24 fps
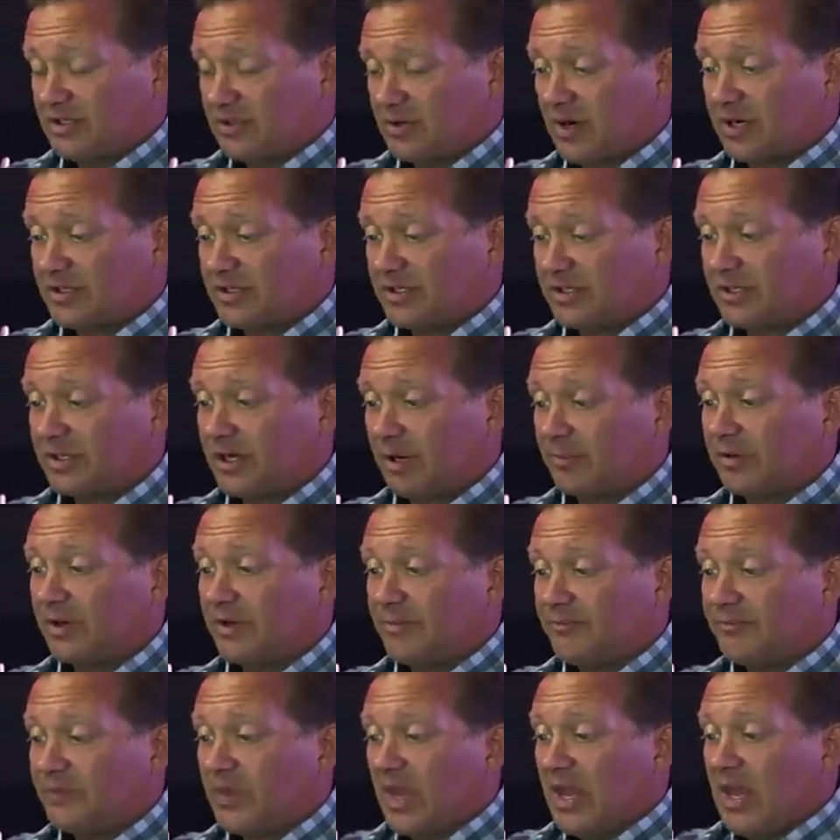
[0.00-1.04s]
construction
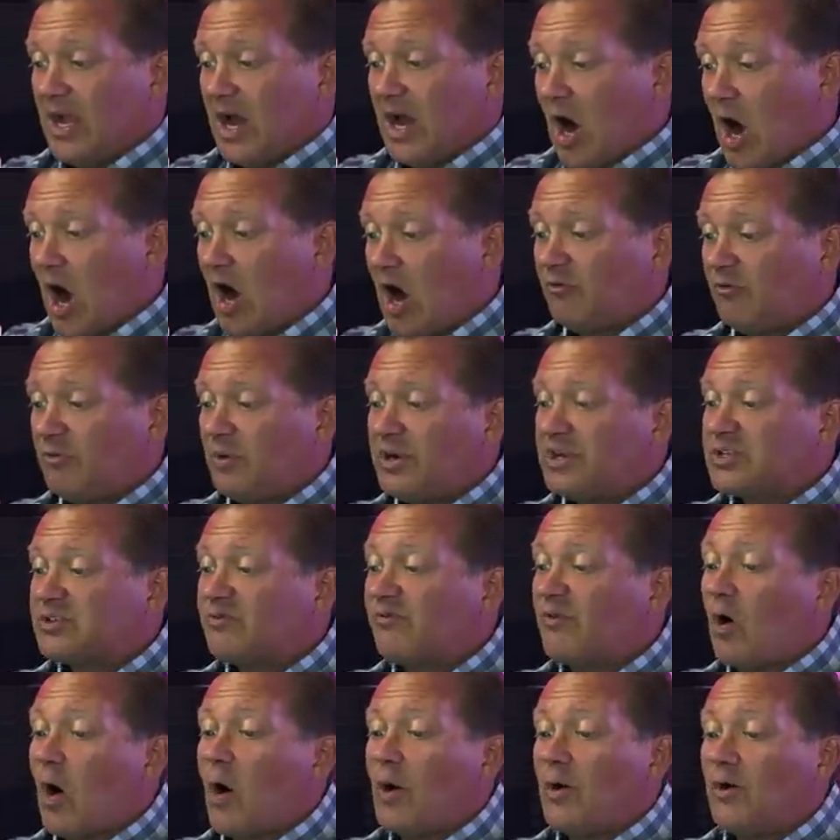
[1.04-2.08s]
company. Hoffman
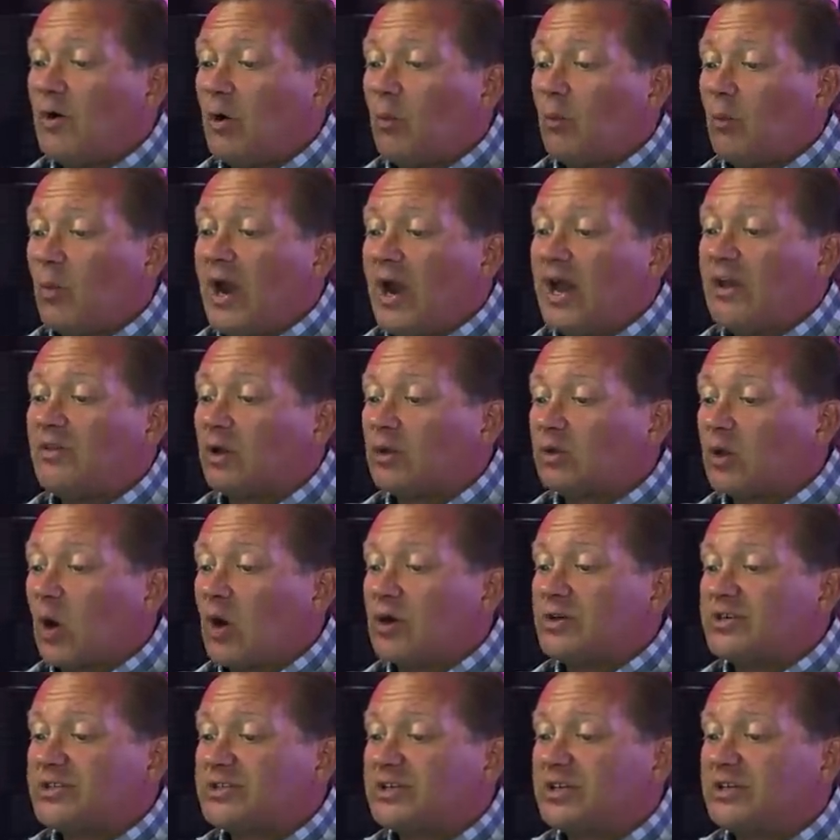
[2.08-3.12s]
is far and away the
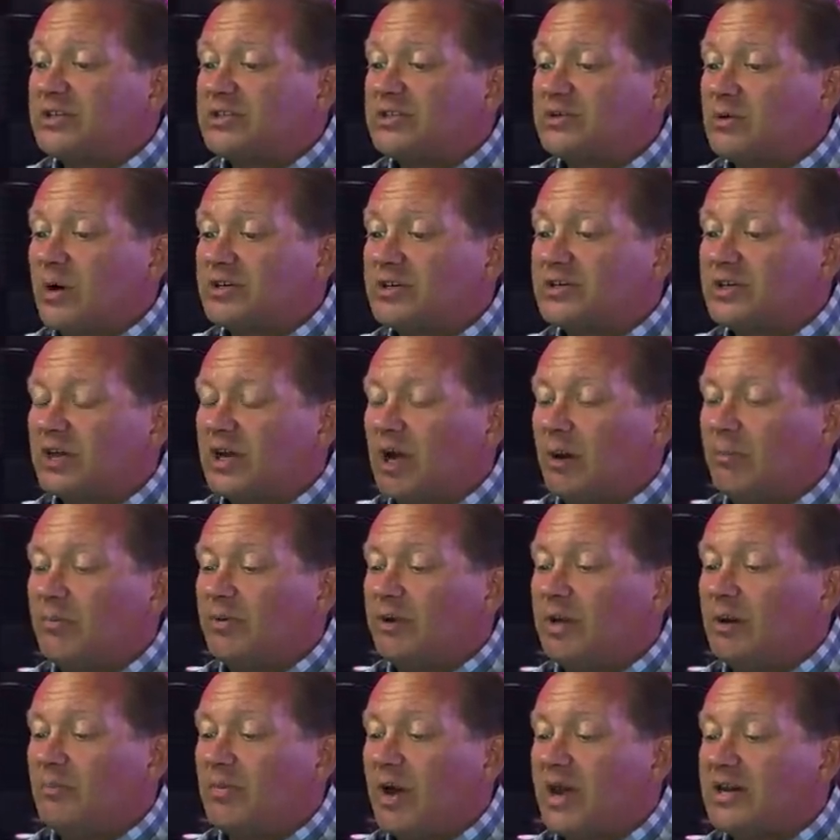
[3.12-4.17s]
largest construction
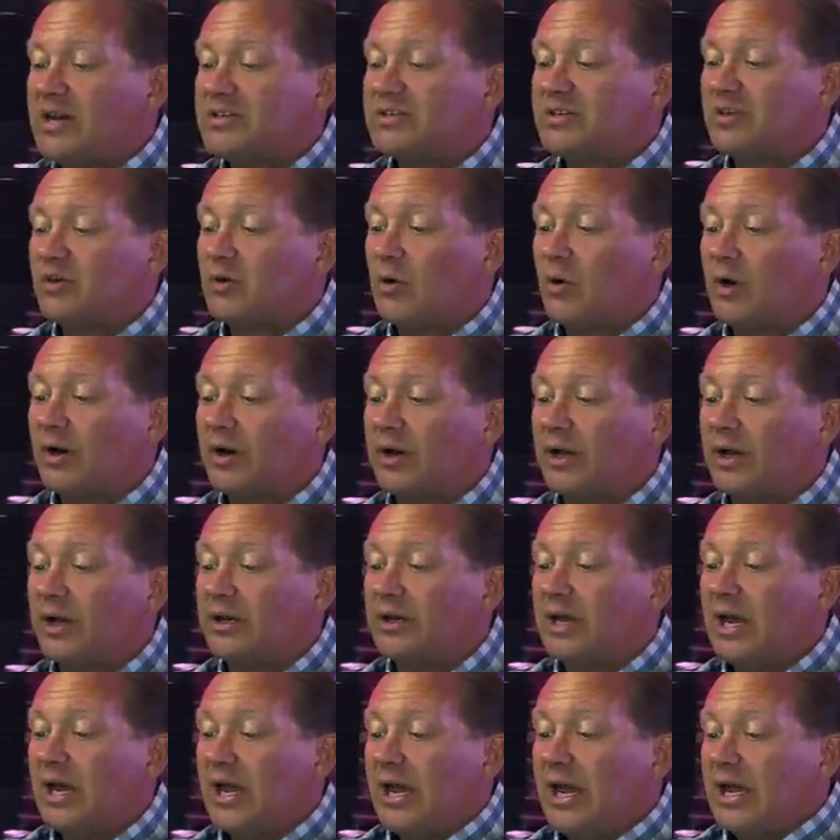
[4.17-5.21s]
company based in
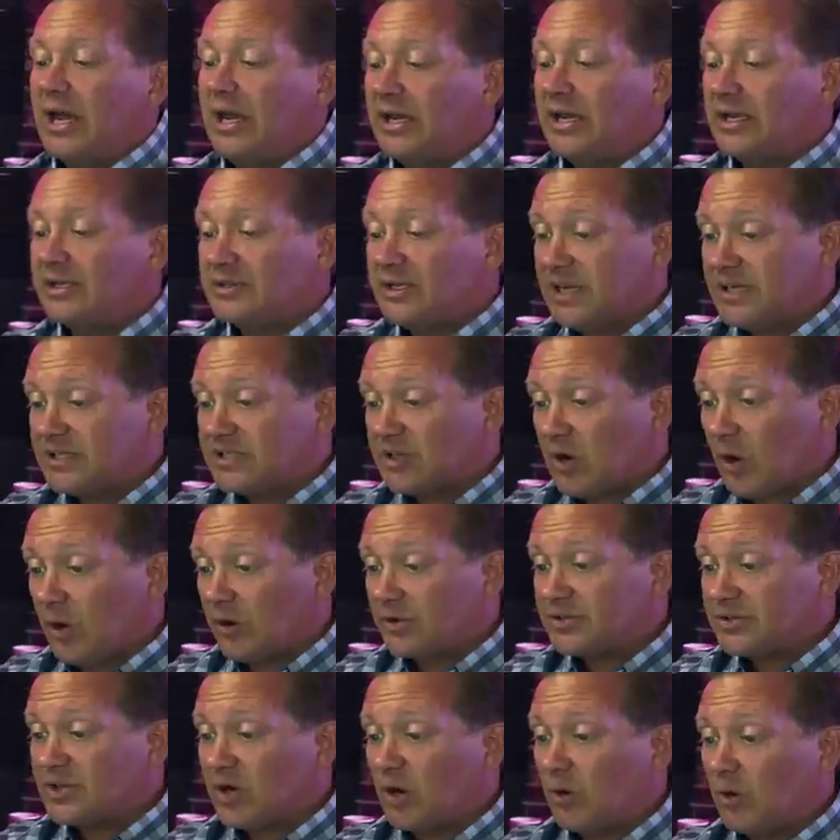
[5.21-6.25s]
Oregon. It's
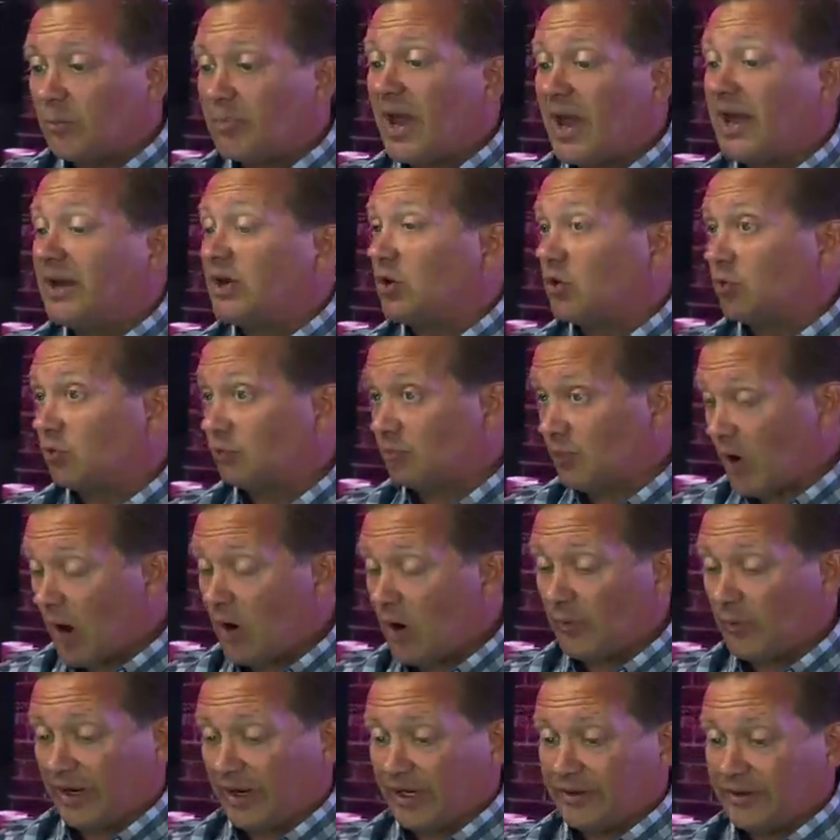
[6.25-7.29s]
also been
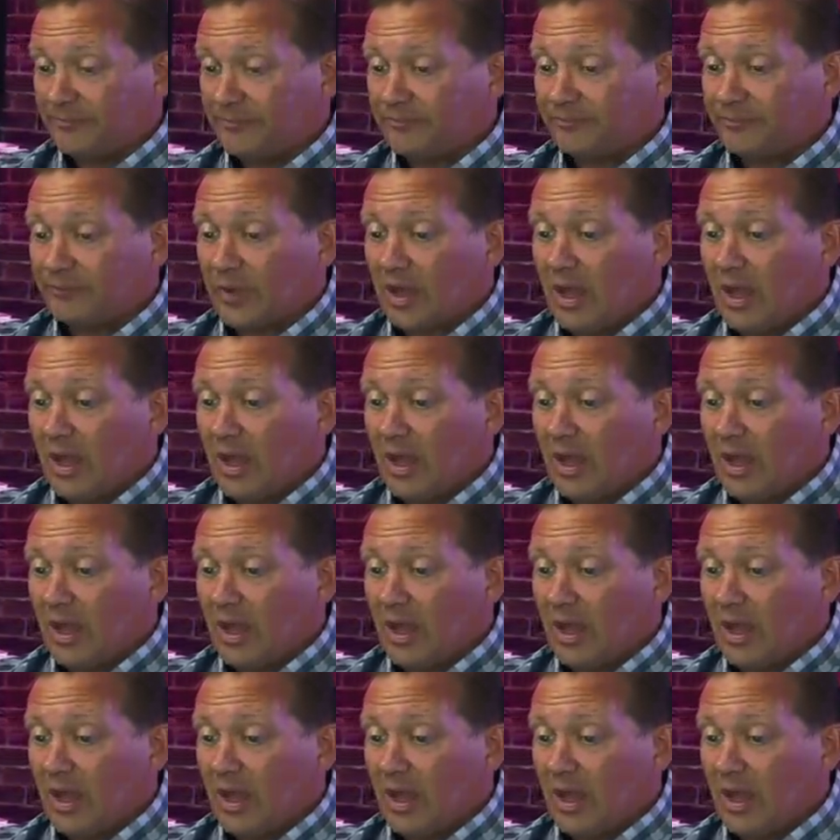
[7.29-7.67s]
growing.